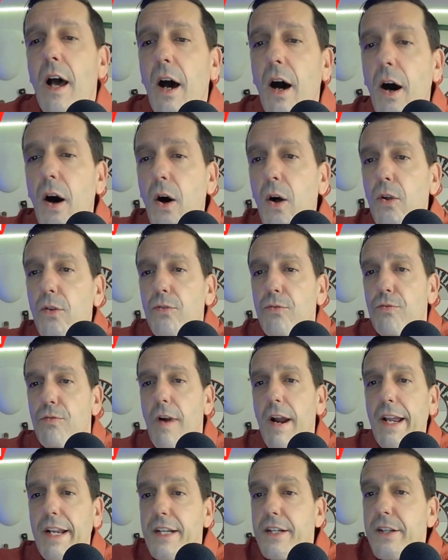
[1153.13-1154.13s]
All
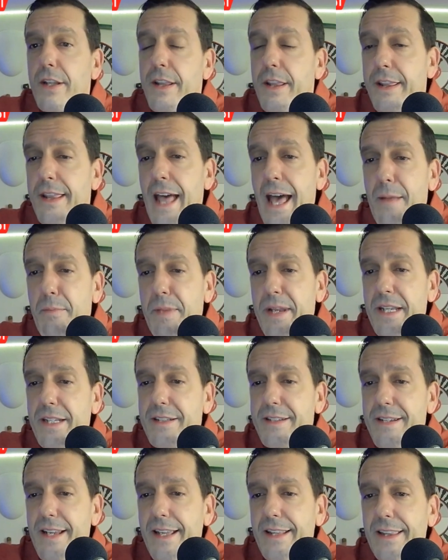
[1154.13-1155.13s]
right. That being
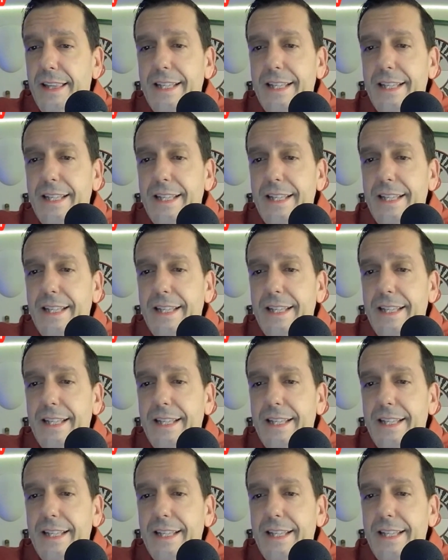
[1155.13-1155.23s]
said,